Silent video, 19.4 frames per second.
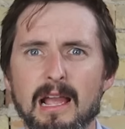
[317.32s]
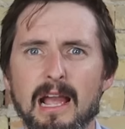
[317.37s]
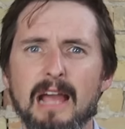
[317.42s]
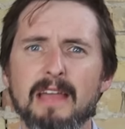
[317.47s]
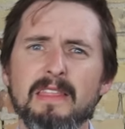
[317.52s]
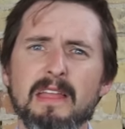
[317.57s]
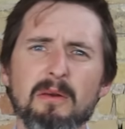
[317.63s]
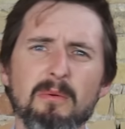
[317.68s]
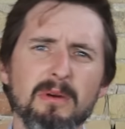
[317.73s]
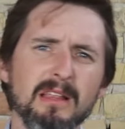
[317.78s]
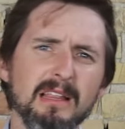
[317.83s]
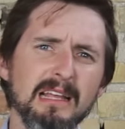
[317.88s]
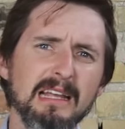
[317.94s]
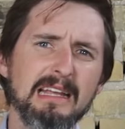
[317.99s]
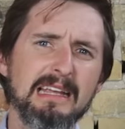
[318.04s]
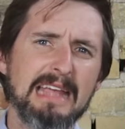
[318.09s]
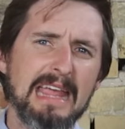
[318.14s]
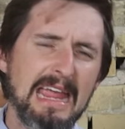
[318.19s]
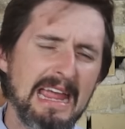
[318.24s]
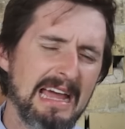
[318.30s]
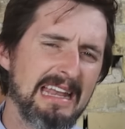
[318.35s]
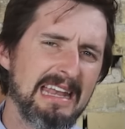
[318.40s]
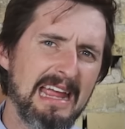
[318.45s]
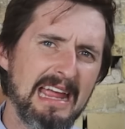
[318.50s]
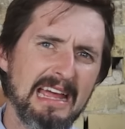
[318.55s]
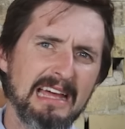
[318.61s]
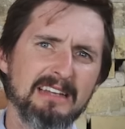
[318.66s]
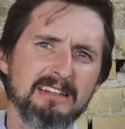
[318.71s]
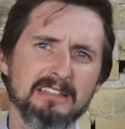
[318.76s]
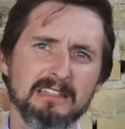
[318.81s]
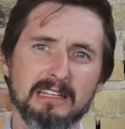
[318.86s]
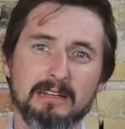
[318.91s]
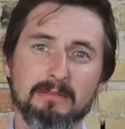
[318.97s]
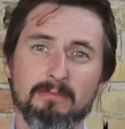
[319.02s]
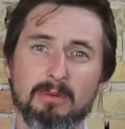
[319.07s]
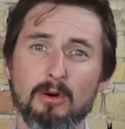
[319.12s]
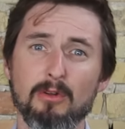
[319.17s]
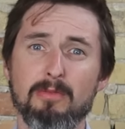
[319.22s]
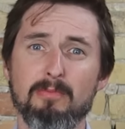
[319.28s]
And they really can handle
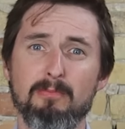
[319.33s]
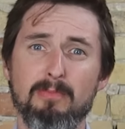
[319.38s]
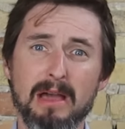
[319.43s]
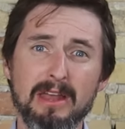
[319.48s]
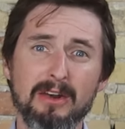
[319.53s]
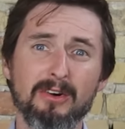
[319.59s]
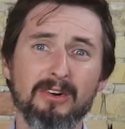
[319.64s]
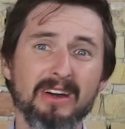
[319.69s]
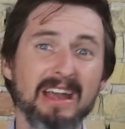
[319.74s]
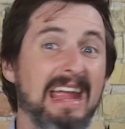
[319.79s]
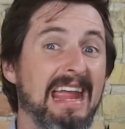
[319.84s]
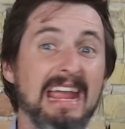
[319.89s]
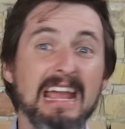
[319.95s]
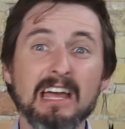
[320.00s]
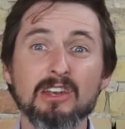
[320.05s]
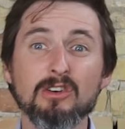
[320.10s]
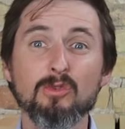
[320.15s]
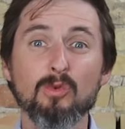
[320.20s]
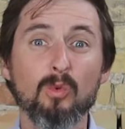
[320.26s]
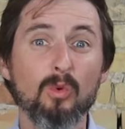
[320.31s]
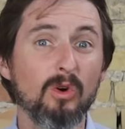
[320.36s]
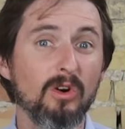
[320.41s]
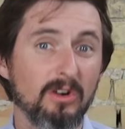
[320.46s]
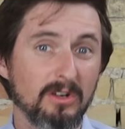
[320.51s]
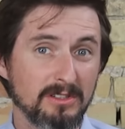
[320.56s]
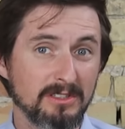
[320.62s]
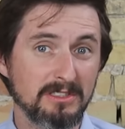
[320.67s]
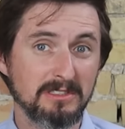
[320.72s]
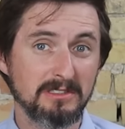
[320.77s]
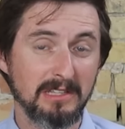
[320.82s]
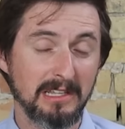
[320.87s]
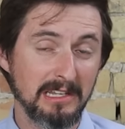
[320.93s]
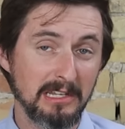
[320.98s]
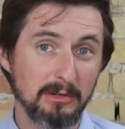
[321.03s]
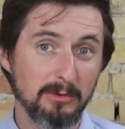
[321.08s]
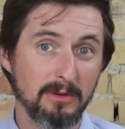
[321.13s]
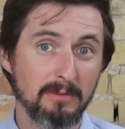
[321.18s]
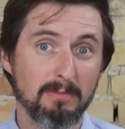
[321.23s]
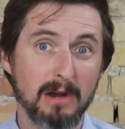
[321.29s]
it both better and worse
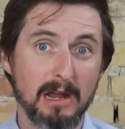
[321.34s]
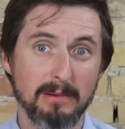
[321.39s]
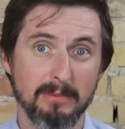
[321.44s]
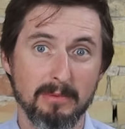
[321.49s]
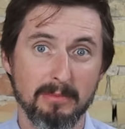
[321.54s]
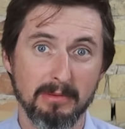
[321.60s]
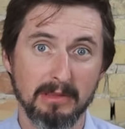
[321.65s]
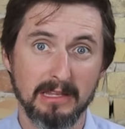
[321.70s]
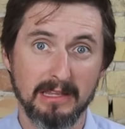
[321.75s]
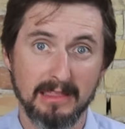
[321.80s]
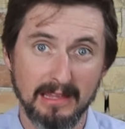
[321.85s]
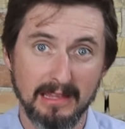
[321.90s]
than you would probably